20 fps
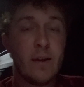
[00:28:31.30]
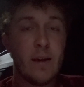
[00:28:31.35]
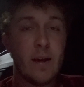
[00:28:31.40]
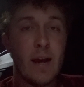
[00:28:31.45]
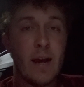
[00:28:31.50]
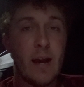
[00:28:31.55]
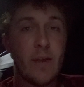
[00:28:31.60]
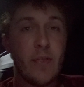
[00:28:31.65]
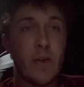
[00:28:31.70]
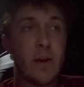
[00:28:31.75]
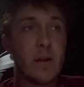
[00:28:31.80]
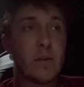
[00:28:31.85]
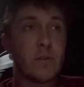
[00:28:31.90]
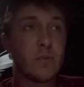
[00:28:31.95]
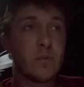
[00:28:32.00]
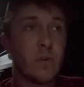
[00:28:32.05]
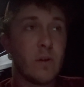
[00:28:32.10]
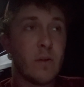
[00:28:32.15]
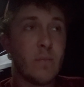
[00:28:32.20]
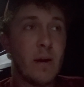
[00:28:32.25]
I thought it was
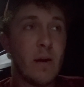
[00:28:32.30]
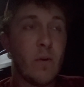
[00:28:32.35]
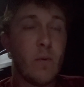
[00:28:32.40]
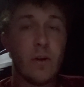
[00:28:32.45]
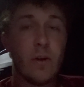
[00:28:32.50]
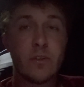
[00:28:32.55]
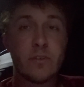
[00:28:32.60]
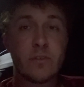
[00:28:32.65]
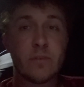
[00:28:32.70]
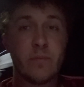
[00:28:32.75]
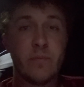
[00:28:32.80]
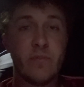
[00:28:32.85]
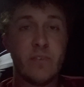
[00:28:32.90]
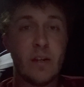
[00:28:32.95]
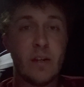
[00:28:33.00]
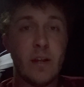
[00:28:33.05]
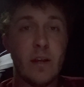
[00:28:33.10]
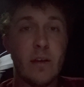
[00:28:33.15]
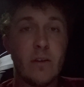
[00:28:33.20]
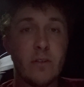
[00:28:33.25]
one of my worst
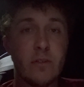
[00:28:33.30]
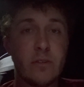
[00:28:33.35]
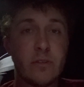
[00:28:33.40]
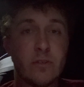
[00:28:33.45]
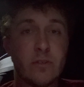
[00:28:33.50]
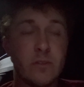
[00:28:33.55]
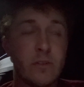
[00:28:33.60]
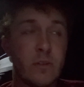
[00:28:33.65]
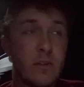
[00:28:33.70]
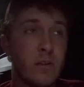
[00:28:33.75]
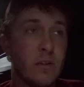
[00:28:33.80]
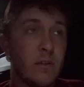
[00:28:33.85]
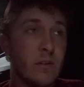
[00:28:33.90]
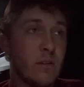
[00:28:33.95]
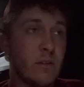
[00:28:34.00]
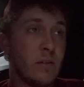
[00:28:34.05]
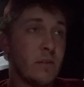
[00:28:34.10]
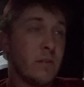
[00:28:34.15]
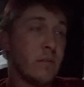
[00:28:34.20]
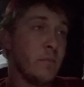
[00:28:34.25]
videos,
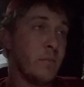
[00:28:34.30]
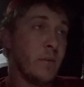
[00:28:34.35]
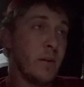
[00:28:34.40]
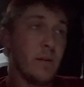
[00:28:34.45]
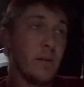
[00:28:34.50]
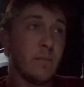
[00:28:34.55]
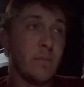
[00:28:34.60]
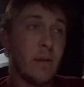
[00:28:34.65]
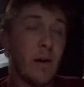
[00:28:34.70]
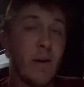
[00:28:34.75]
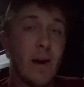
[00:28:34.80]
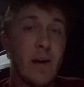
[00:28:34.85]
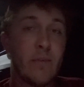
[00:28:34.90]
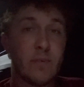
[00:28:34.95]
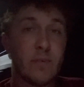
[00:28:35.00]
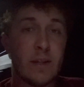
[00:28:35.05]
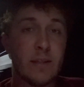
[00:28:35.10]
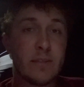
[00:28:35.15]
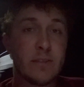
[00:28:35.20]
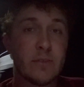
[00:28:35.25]
but my wife
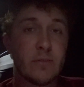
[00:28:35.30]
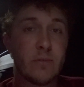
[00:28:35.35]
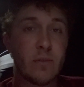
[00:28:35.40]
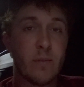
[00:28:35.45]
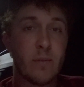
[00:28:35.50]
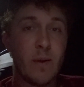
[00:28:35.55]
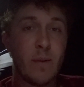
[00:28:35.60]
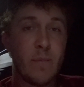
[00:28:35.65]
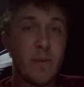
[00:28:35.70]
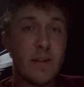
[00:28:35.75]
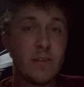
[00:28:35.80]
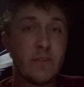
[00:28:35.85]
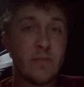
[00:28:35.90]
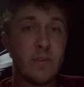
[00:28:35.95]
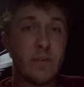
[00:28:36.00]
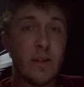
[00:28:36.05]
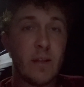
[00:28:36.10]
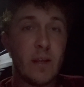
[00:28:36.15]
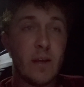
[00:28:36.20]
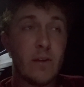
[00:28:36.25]
thinks it's one of my best
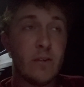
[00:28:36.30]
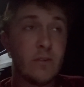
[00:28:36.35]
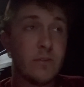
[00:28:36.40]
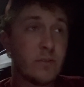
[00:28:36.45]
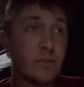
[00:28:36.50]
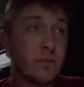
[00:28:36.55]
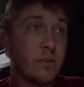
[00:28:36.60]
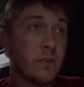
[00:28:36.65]
videos.